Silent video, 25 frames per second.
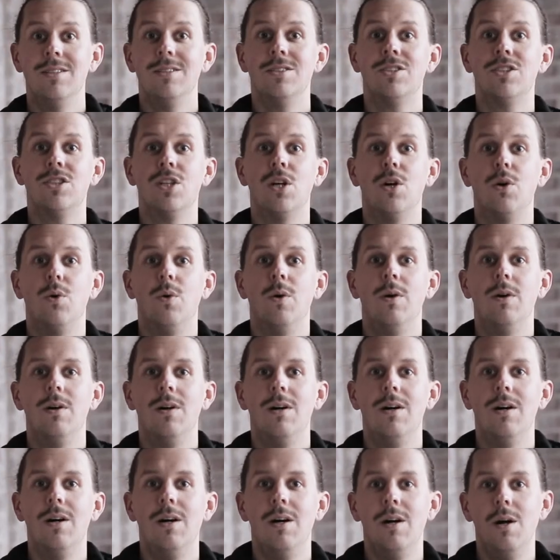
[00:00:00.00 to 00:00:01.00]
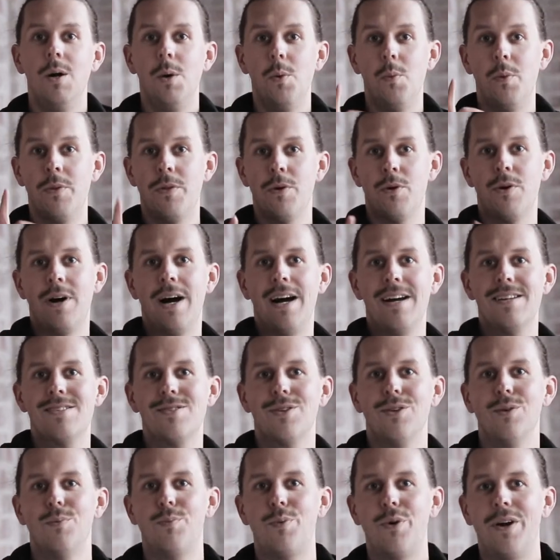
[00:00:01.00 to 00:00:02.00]
So, with your eyes
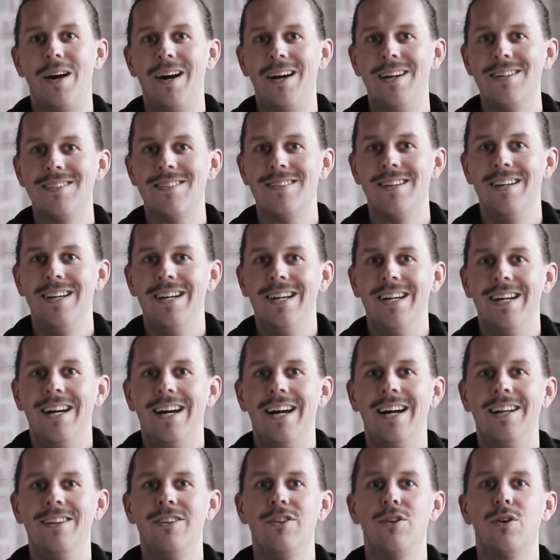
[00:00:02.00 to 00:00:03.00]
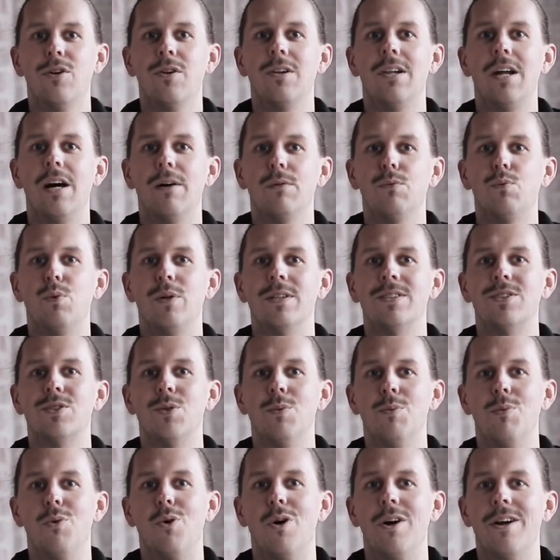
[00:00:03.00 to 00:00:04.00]
on the prize and your loved ones
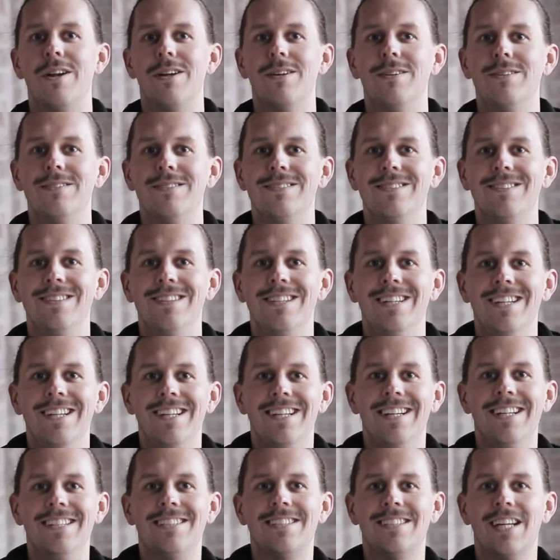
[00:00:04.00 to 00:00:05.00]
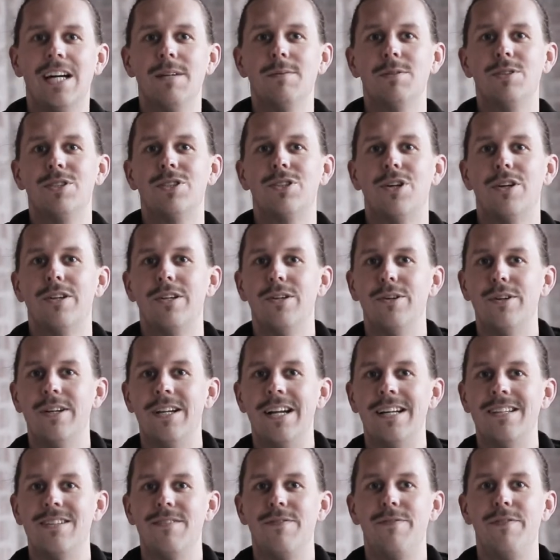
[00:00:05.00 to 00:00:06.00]
on board, it's time to start looking
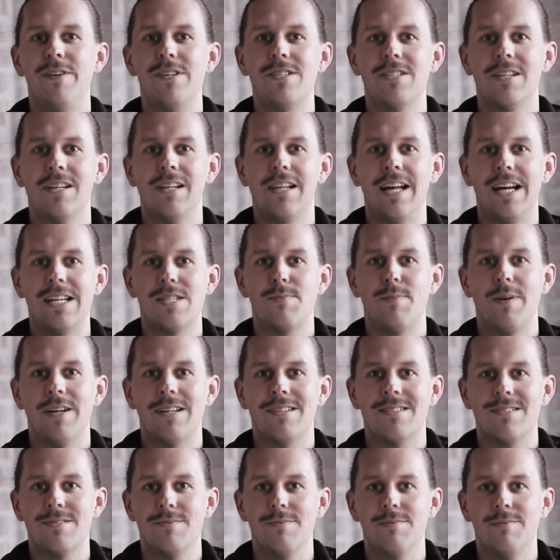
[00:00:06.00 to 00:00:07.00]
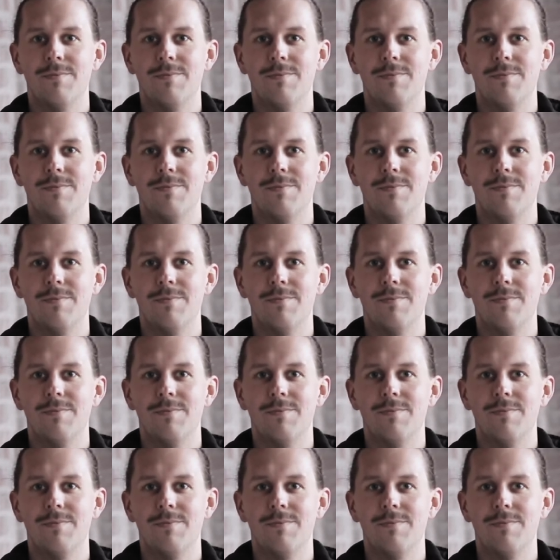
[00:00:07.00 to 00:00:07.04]
at the physical aspects.